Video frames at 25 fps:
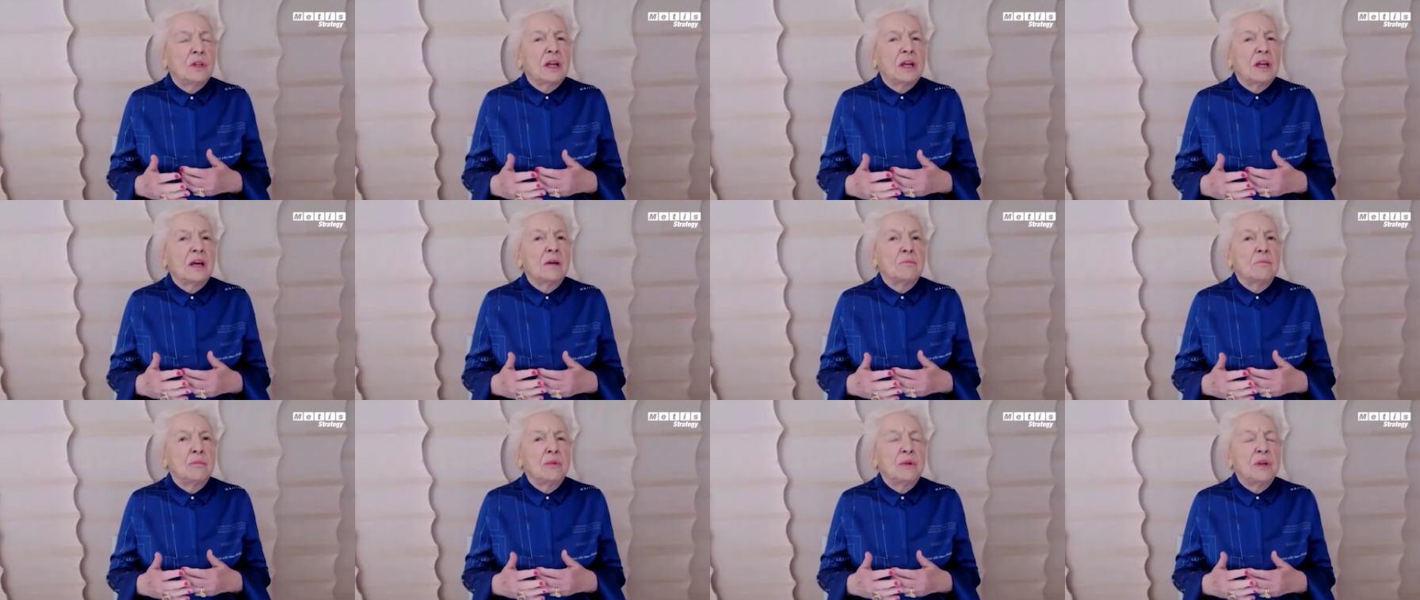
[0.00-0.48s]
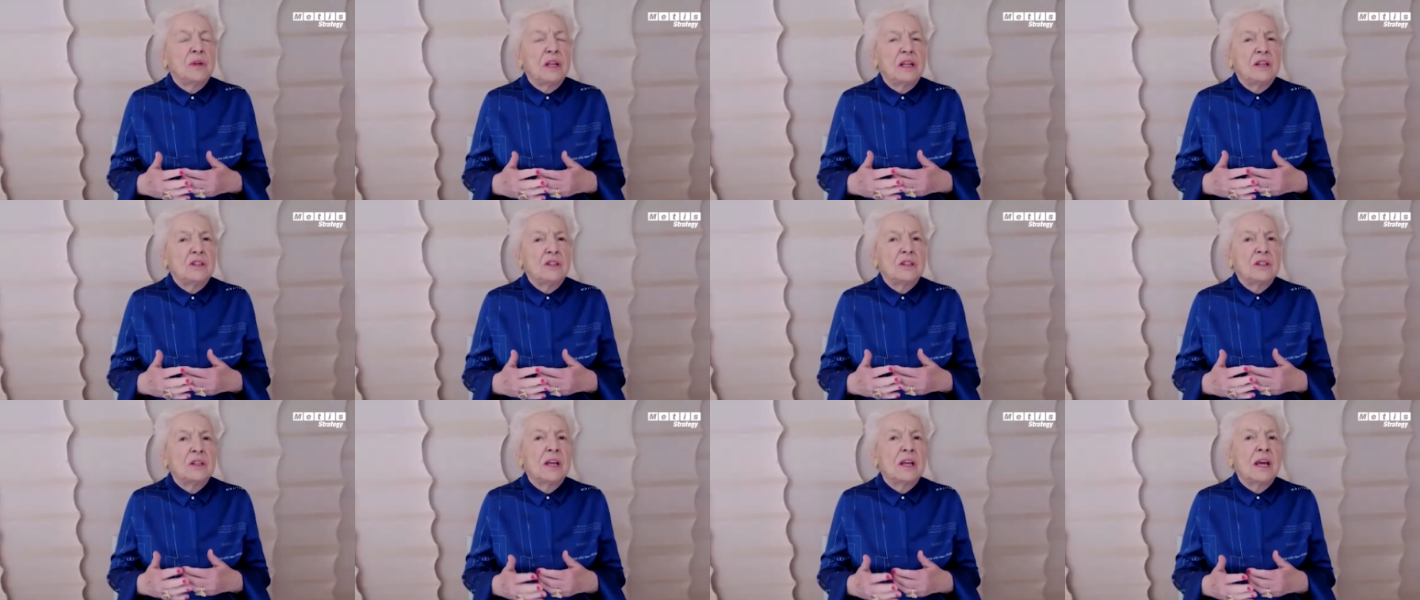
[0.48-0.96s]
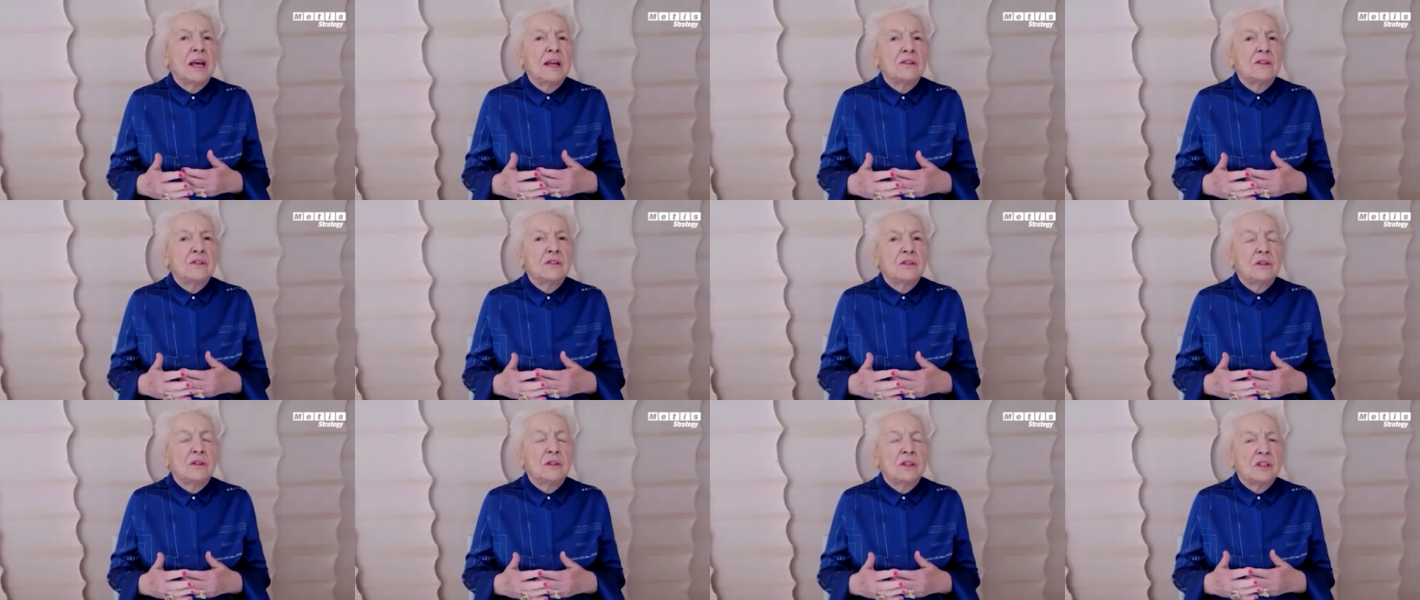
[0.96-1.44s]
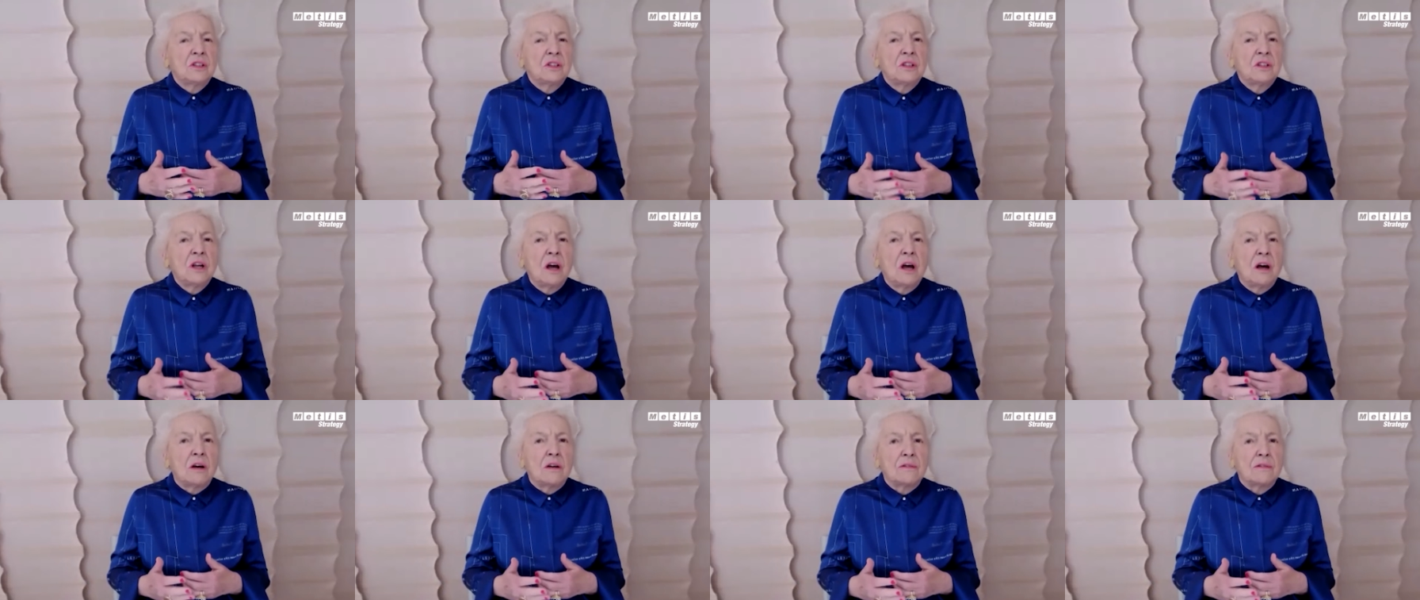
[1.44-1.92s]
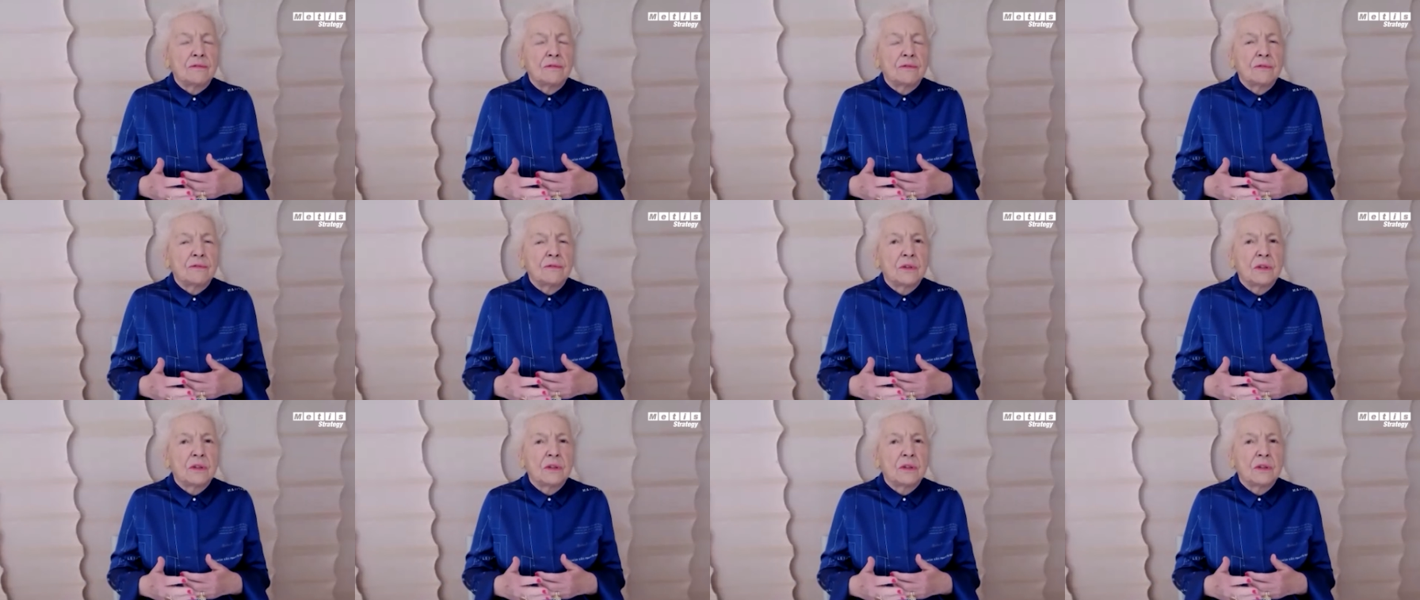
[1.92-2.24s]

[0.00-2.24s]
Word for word: the company into the hands of the staff,